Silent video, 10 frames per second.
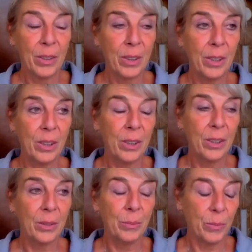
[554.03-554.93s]

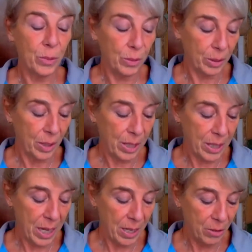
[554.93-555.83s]
I
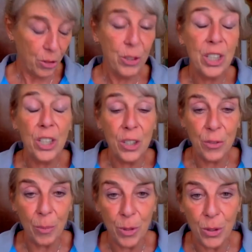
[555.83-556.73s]
say nutrition
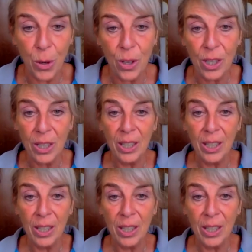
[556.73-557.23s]
from the soil